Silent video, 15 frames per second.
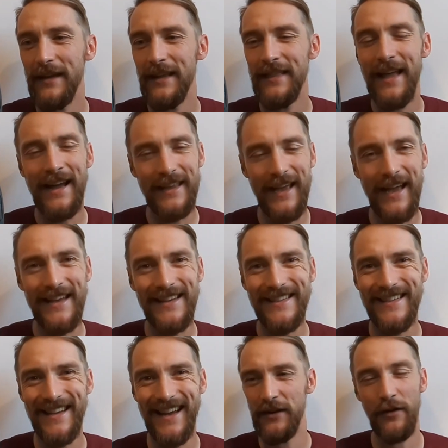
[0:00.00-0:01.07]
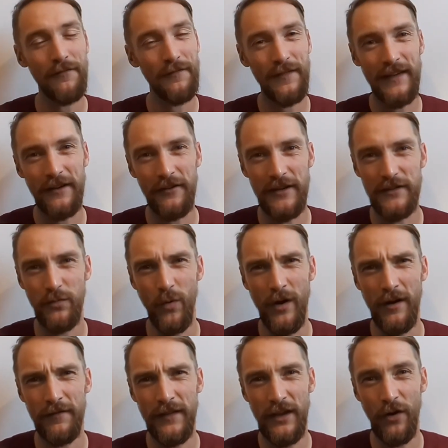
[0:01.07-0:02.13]
in that case, I don't feel it's
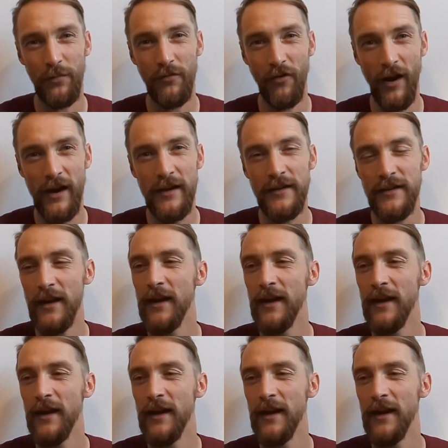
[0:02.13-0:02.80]
worth the upgrade.